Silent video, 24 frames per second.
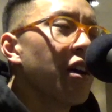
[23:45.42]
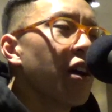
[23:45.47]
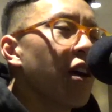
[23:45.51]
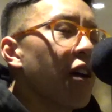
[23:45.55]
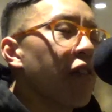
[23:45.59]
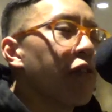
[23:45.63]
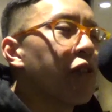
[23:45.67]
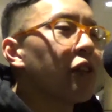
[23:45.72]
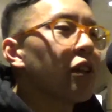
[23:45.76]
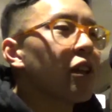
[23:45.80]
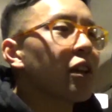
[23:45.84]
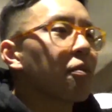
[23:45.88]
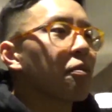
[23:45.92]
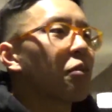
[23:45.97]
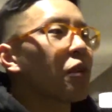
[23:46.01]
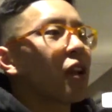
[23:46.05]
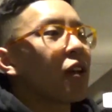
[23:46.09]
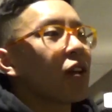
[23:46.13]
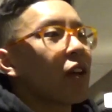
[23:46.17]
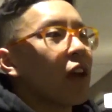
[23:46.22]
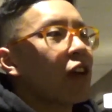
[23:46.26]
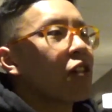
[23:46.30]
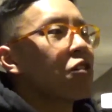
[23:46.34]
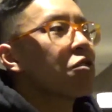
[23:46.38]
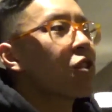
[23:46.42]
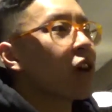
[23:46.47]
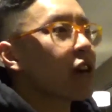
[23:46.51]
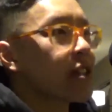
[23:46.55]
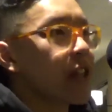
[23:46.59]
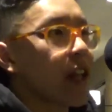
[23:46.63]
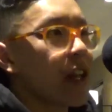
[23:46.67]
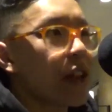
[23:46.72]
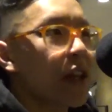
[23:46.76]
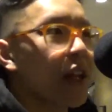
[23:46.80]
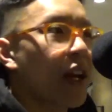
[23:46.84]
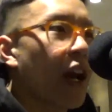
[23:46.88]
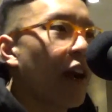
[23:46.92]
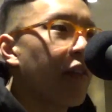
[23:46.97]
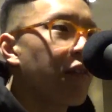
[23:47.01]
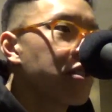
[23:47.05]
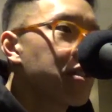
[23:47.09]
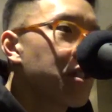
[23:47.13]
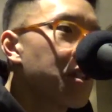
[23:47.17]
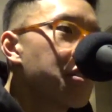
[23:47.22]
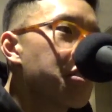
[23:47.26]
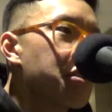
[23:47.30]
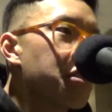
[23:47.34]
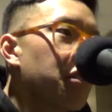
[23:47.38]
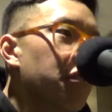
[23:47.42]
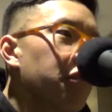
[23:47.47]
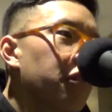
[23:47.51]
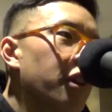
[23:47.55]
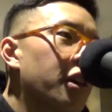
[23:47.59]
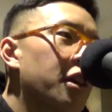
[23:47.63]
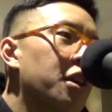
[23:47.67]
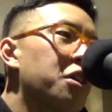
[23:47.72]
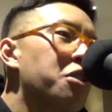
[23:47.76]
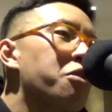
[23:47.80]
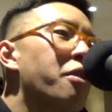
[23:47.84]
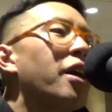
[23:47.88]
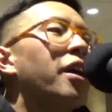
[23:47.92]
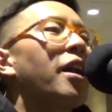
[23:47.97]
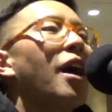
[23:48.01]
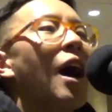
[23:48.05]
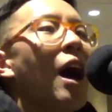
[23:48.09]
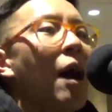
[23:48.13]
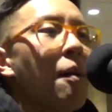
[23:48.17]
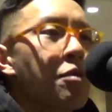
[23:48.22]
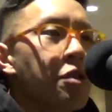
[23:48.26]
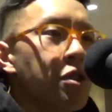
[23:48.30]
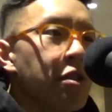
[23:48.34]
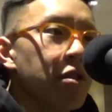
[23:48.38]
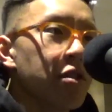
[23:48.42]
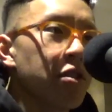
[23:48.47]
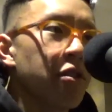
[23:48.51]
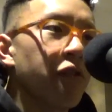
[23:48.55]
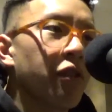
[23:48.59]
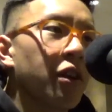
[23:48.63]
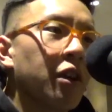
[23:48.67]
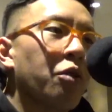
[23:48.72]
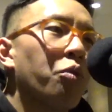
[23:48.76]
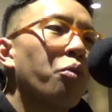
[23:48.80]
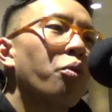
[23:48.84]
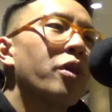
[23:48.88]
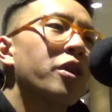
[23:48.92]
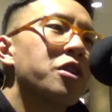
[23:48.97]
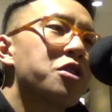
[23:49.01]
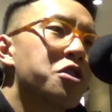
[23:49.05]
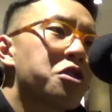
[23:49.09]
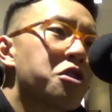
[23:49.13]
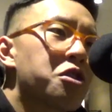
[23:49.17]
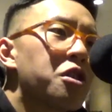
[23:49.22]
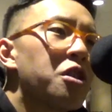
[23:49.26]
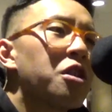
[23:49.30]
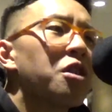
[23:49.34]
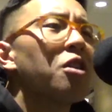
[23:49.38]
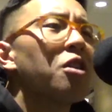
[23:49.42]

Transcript: I feel like, but you guys had that conversation of like you had options of like which